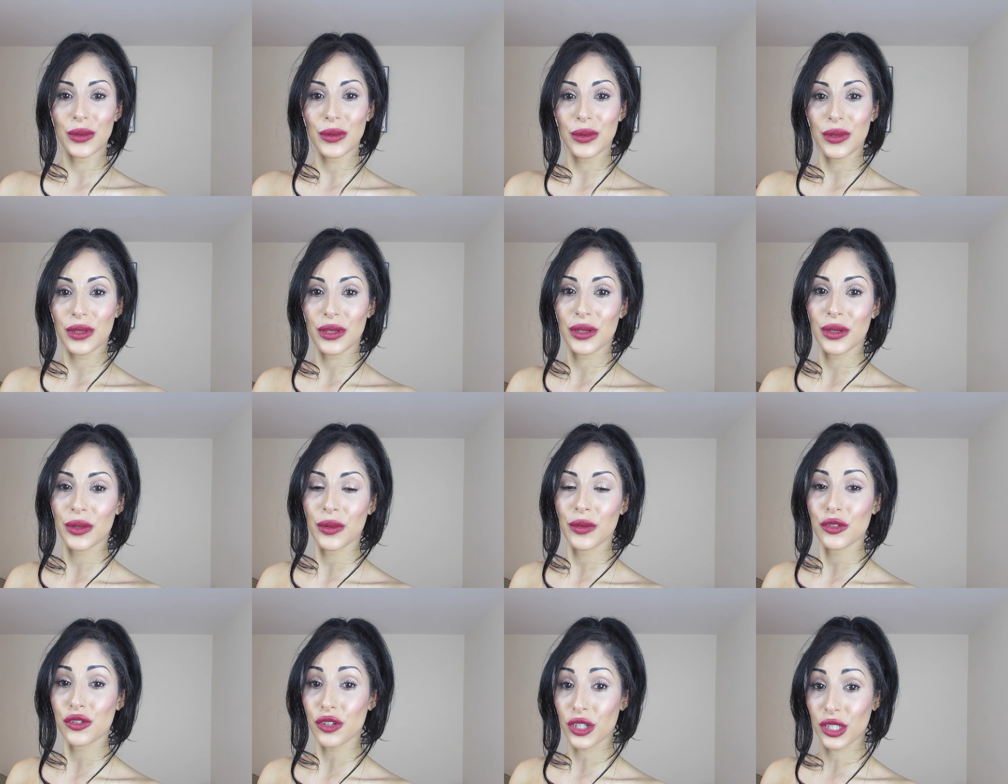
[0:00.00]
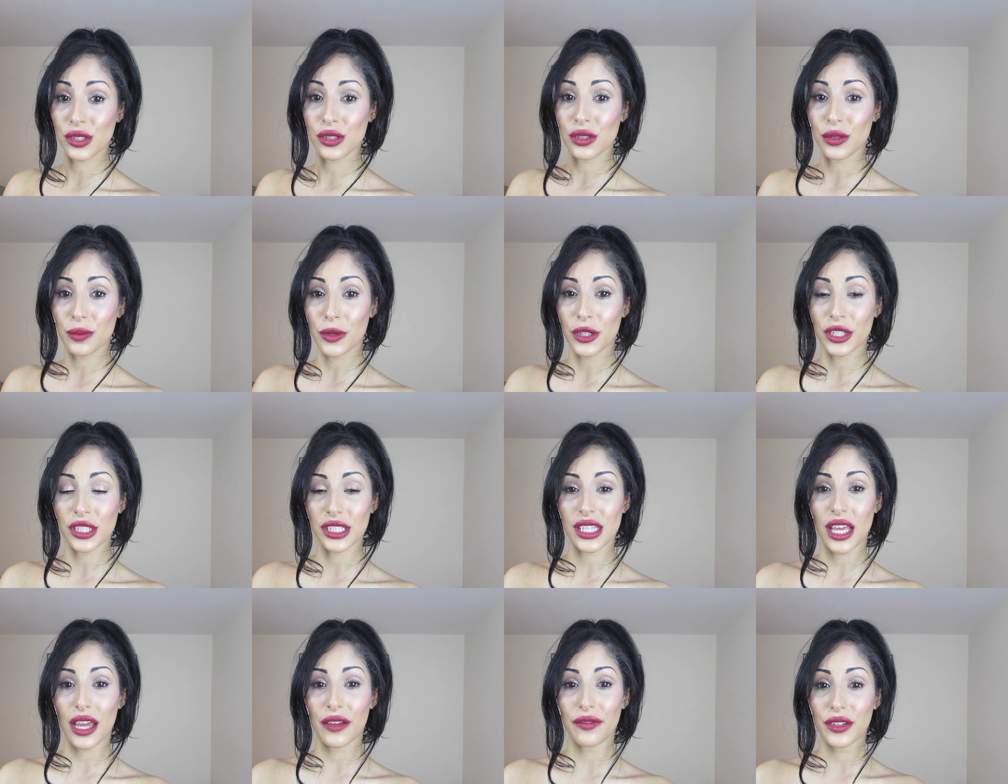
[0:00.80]
all the drugstore products
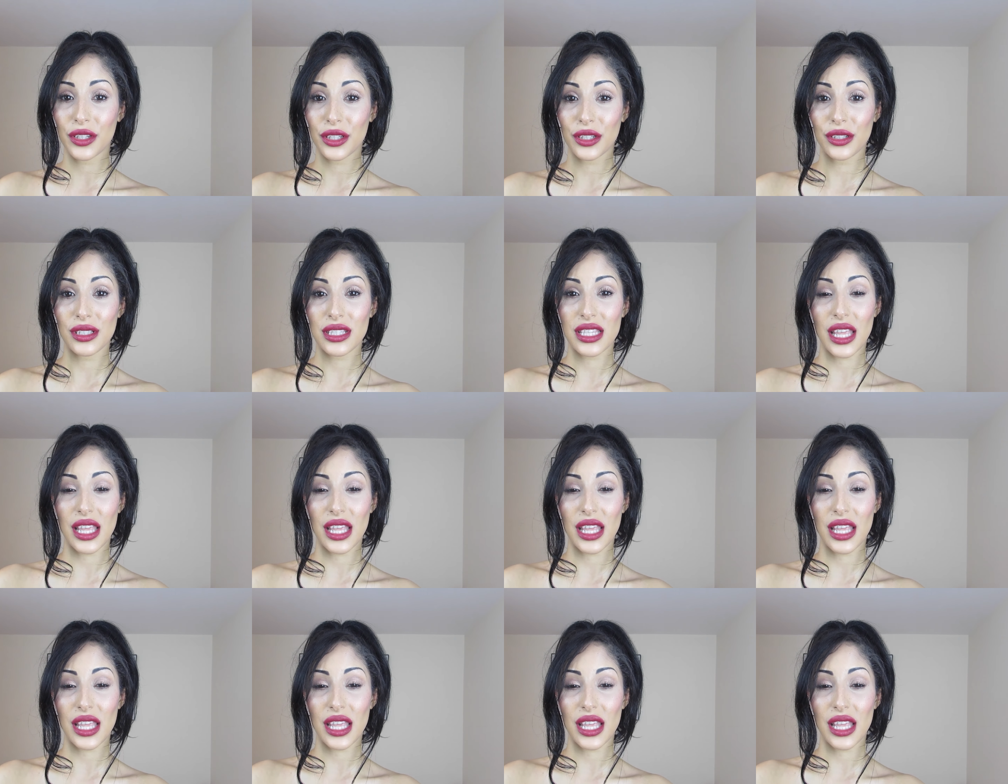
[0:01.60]
that I've used.